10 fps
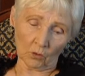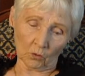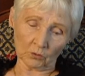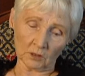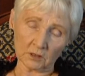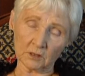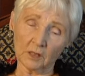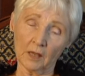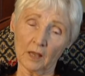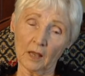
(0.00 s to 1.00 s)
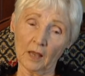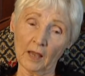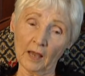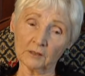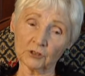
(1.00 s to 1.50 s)
oldest."
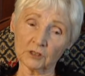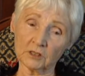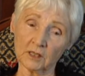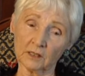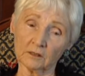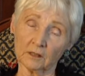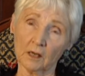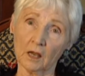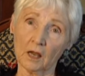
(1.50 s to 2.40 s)
And she said,